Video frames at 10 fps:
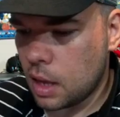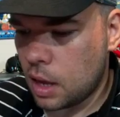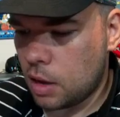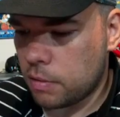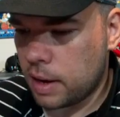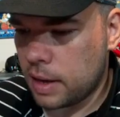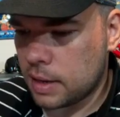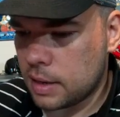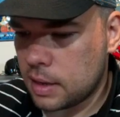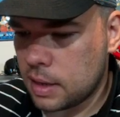All right.
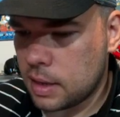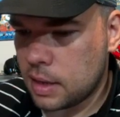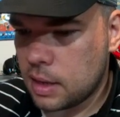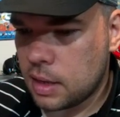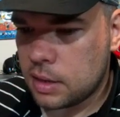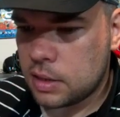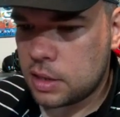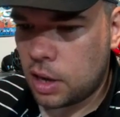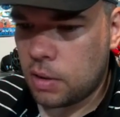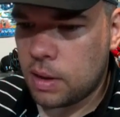
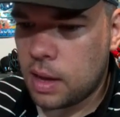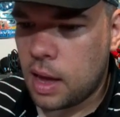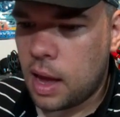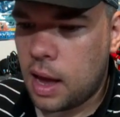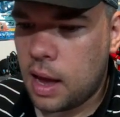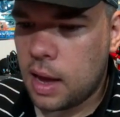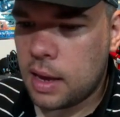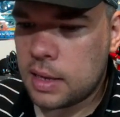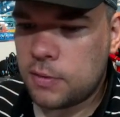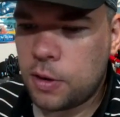So, uh, I
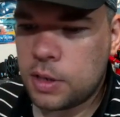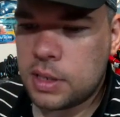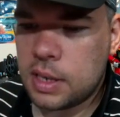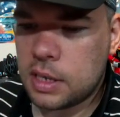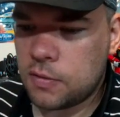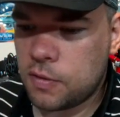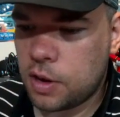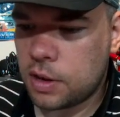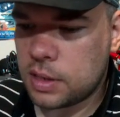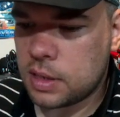guess first things
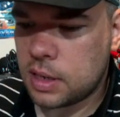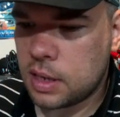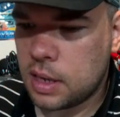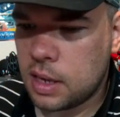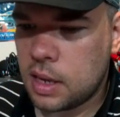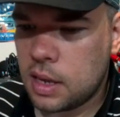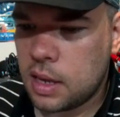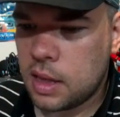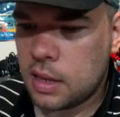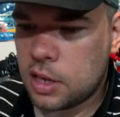first.
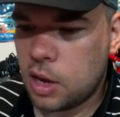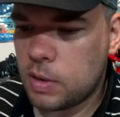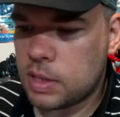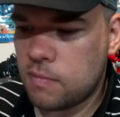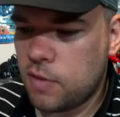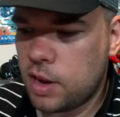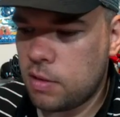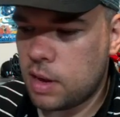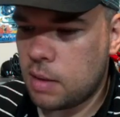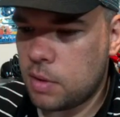Let's go with some video
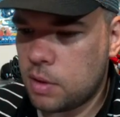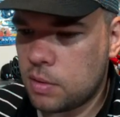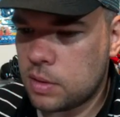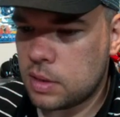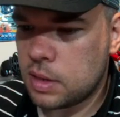game news.